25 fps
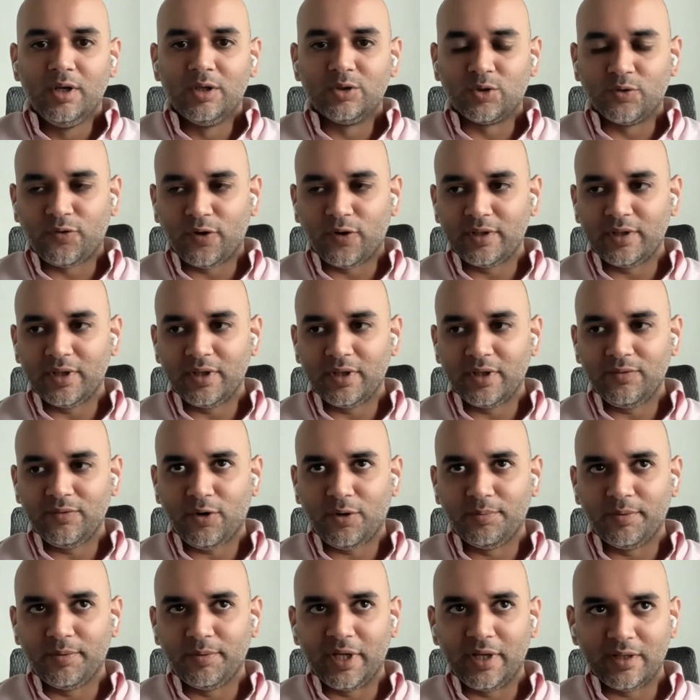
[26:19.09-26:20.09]
So for, I think
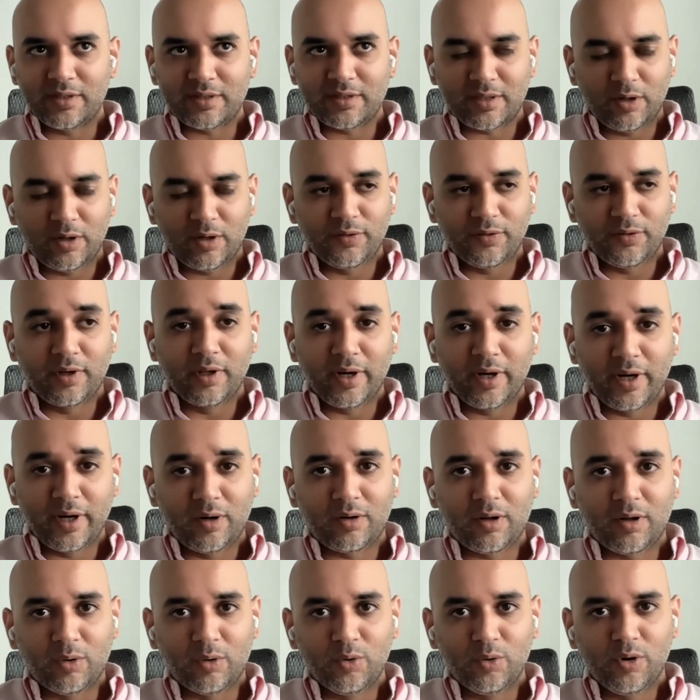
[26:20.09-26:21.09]
for me, it's now figuring
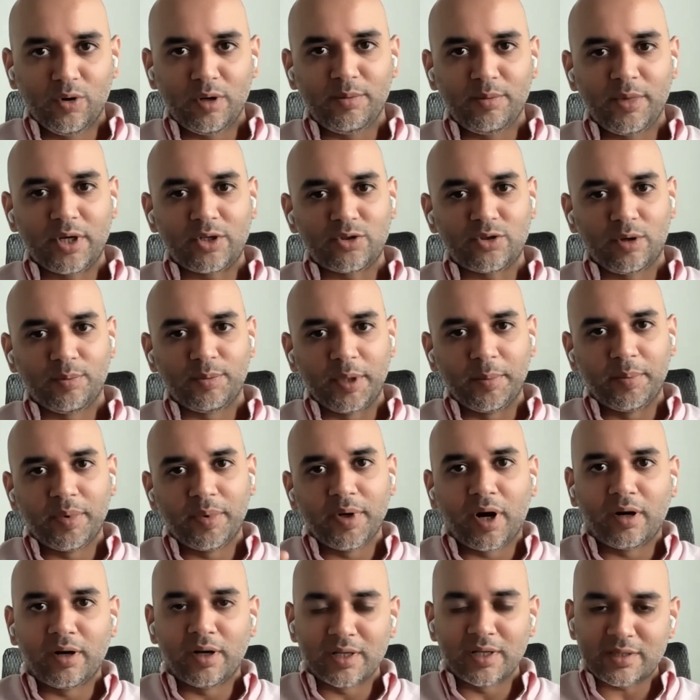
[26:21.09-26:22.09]
out, how do I make sure
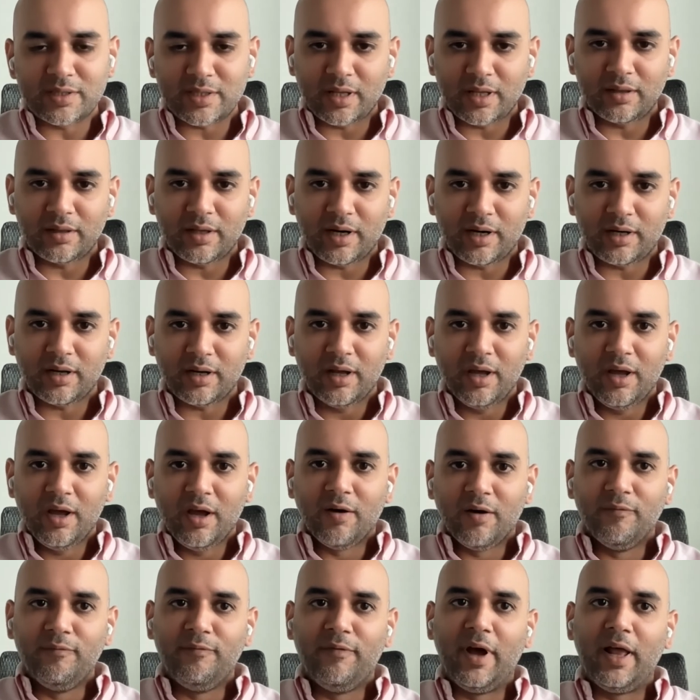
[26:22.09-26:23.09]
people understand that
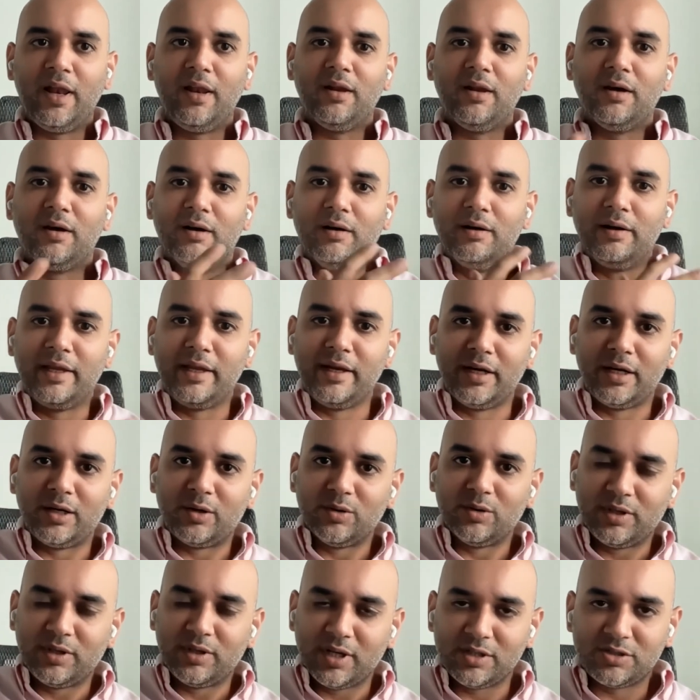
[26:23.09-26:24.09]
well early
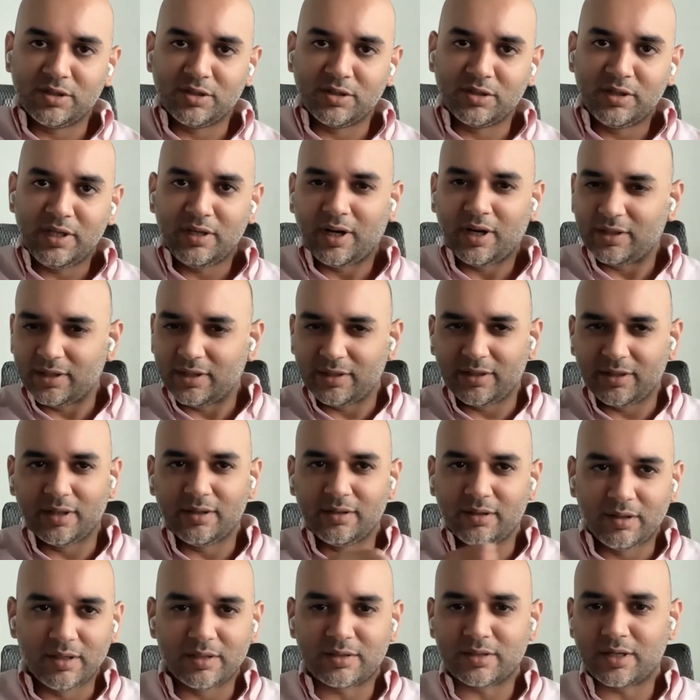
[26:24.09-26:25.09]
into their journey, rather
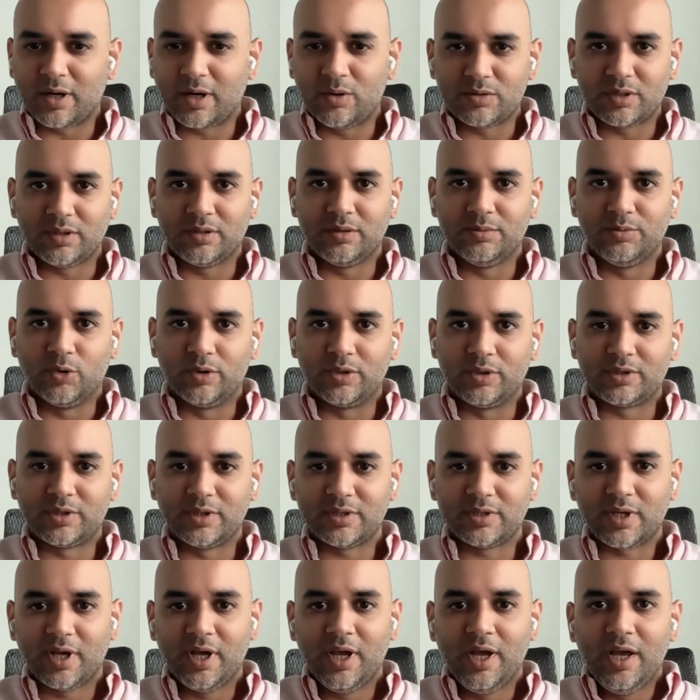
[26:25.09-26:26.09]
than the discounts and the
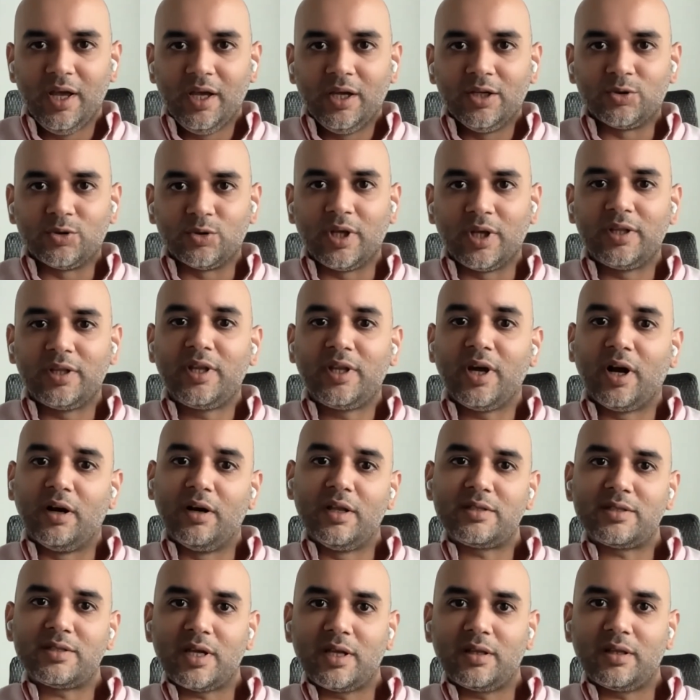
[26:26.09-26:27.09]
bonuses, so that they
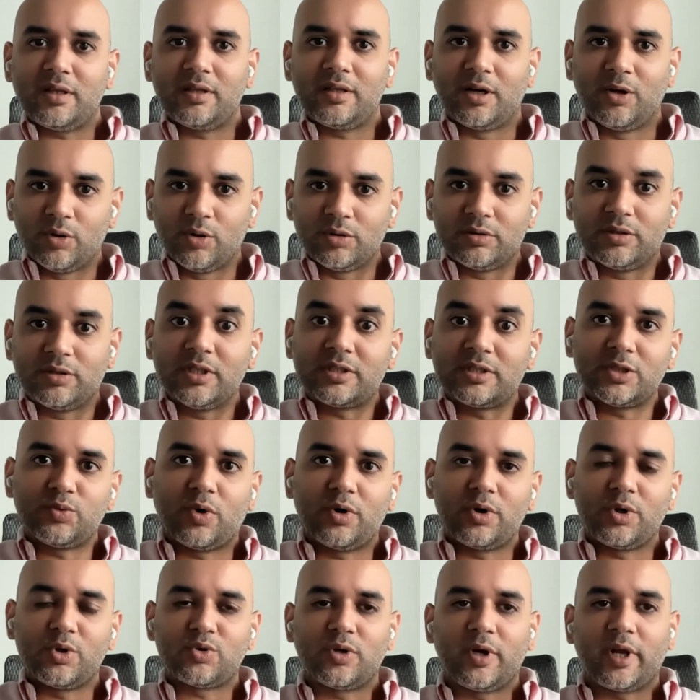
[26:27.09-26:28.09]
understand that, look, this is
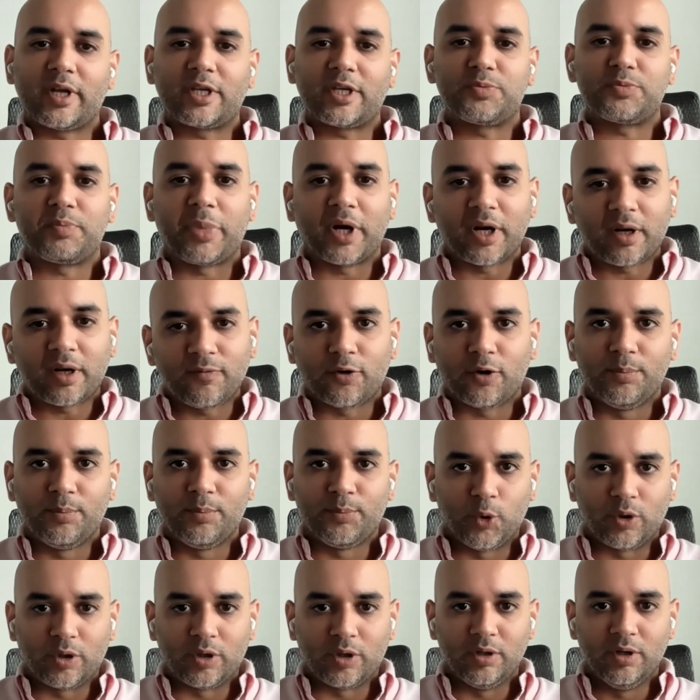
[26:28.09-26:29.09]
what you should expect
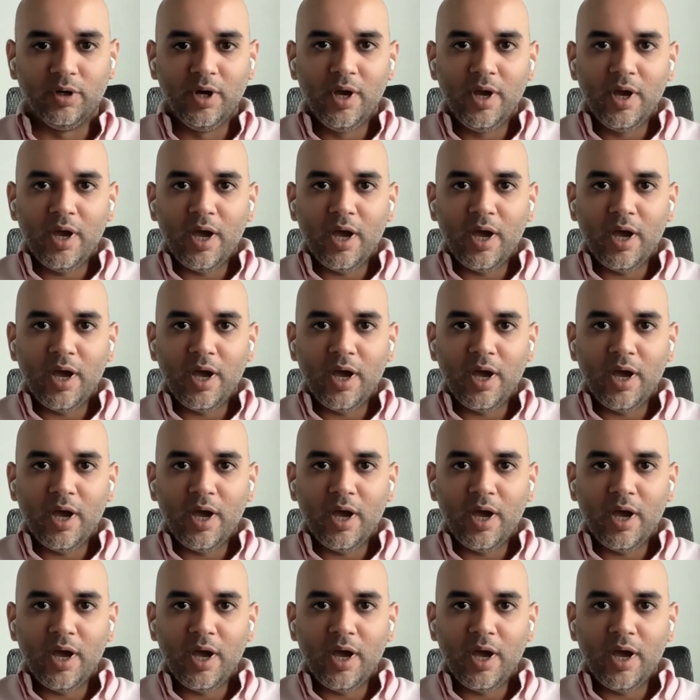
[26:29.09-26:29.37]
from poker.